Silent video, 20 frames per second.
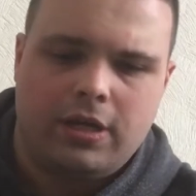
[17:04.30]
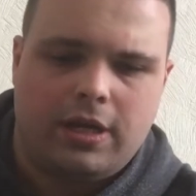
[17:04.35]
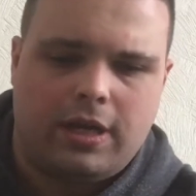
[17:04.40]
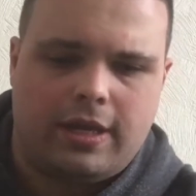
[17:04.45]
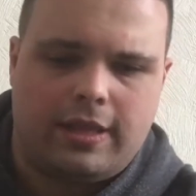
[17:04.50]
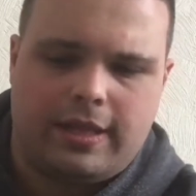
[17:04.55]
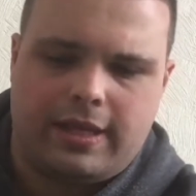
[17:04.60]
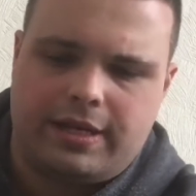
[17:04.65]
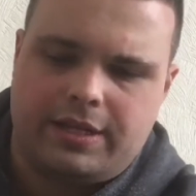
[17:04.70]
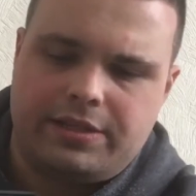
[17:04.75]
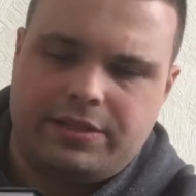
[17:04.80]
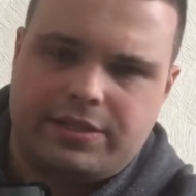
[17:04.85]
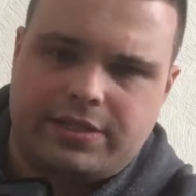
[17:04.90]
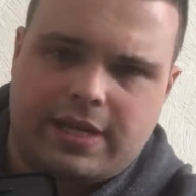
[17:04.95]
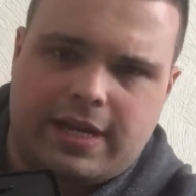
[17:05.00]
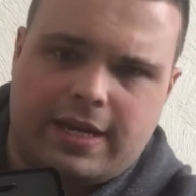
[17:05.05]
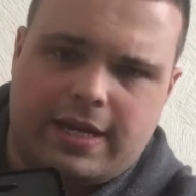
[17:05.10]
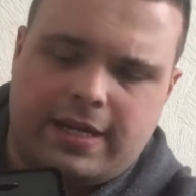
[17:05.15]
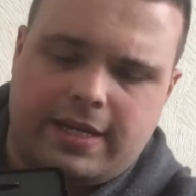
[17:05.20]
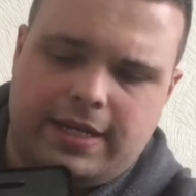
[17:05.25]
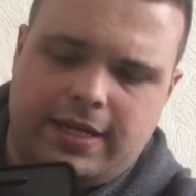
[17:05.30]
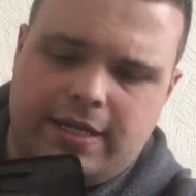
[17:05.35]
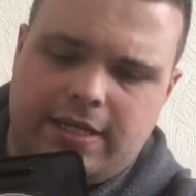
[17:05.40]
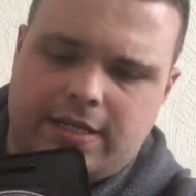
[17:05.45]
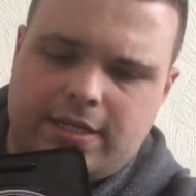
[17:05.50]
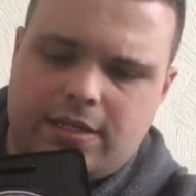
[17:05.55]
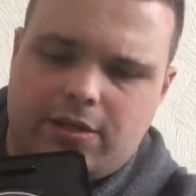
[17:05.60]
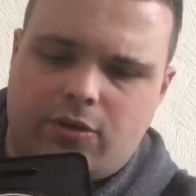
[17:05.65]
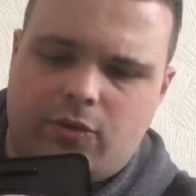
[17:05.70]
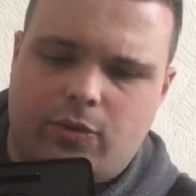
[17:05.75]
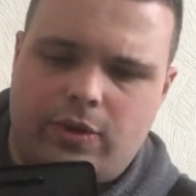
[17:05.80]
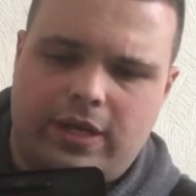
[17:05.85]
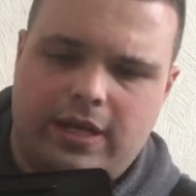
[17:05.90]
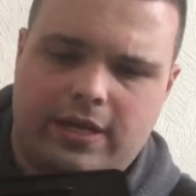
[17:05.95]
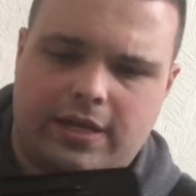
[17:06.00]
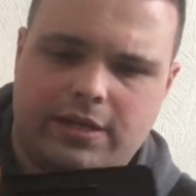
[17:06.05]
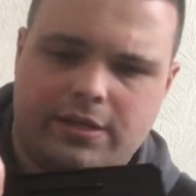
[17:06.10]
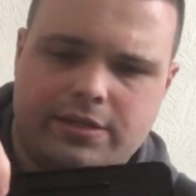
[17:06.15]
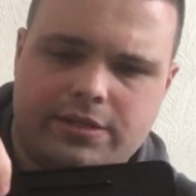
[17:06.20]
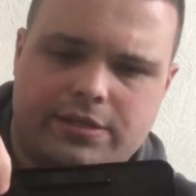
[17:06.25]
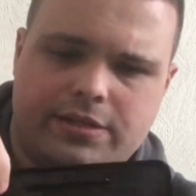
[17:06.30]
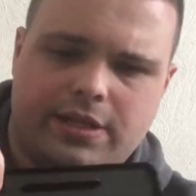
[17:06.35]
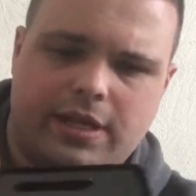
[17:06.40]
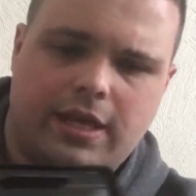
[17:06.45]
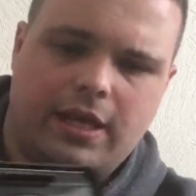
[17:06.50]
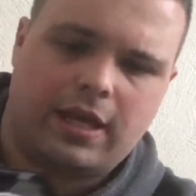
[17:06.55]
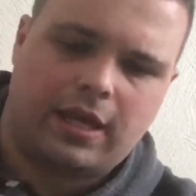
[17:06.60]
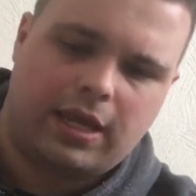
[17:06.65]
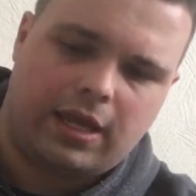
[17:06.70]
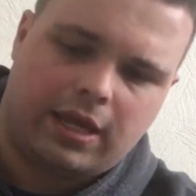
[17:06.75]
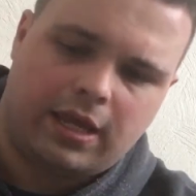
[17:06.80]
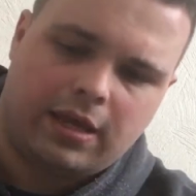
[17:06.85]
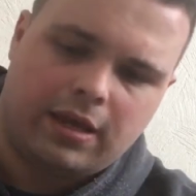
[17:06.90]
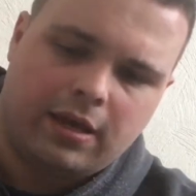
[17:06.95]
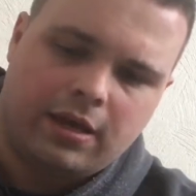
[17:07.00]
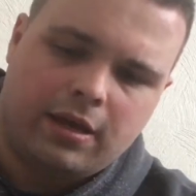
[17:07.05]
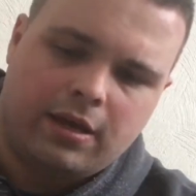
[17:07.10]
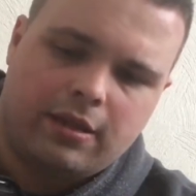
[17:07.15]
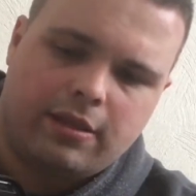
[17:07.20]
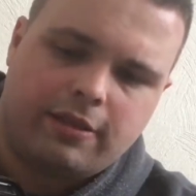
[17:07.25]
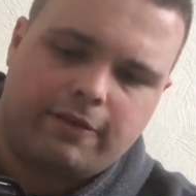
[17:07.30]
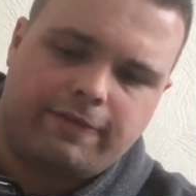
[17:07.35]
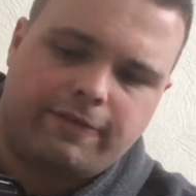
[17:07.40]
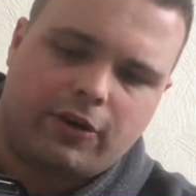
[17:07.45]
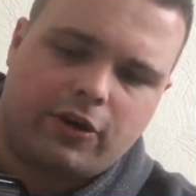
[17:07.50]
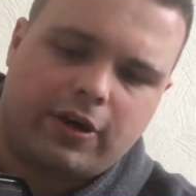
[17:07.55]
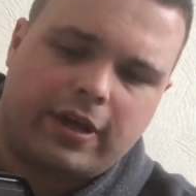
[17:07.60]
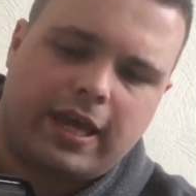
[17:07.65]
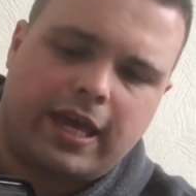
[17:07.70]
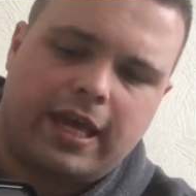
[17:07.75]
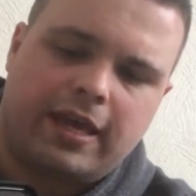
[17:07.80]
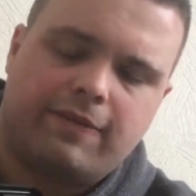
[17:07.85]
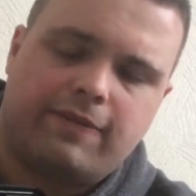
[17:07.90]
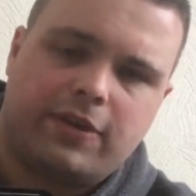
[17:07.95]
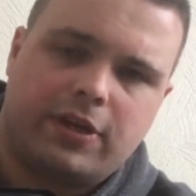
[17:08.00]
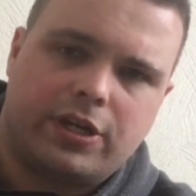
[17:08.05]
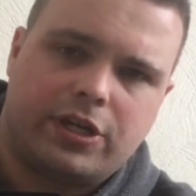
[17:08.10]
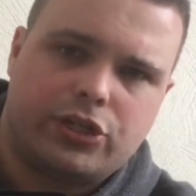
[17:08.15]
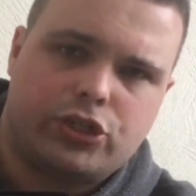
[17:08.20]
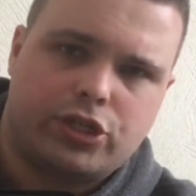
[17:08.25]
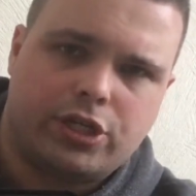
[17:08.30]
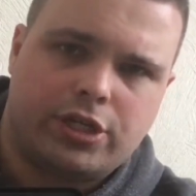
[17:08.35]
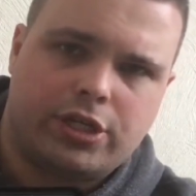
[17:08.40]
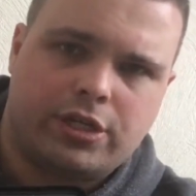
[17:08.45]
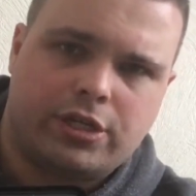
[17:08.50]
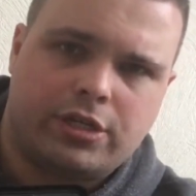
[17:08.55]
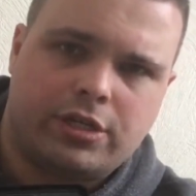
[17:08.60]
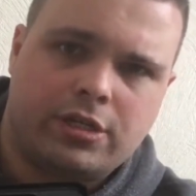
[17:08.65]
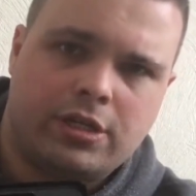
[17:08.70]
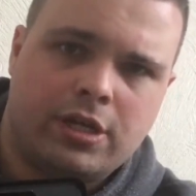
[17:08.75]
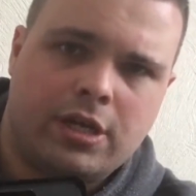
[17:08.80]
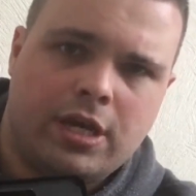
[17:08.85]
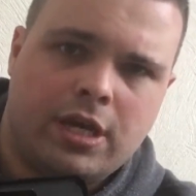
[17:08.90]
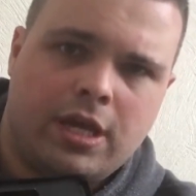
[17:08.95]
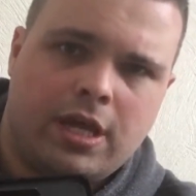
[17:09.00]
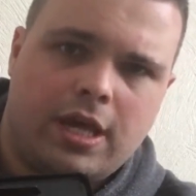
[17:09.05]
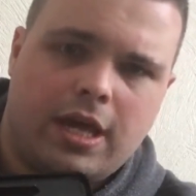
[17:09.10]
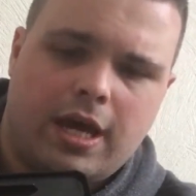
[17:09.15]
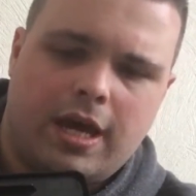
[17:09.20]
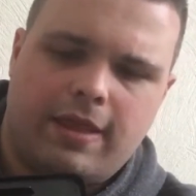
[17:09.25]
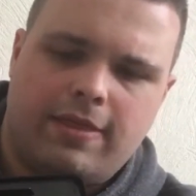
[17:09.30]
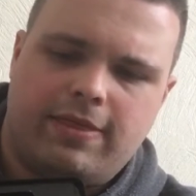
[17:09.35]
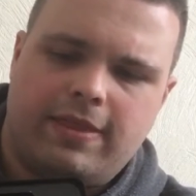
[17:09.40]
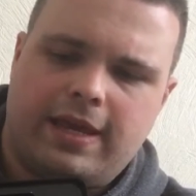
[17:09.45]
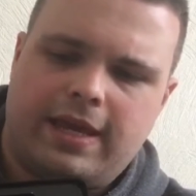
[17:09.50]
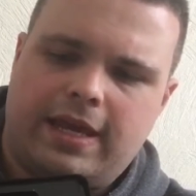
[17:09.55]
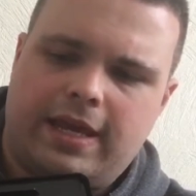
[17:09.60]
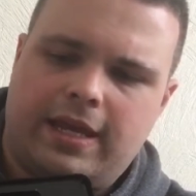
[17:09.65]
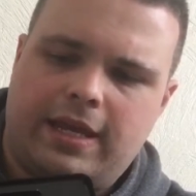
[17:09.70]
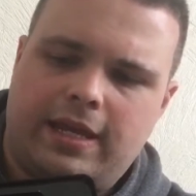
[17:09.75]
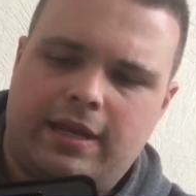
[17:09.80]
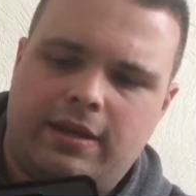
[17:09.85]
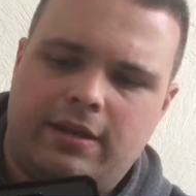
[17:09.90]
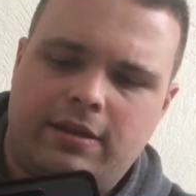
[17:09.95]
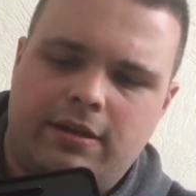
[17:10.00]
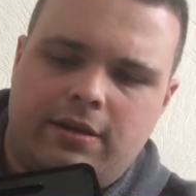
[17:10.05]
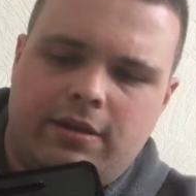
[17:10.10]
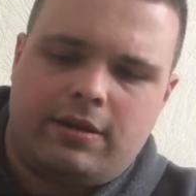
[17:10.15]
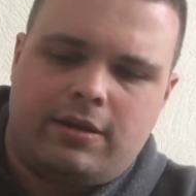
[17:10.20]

And then inside we can see the 4K version, and then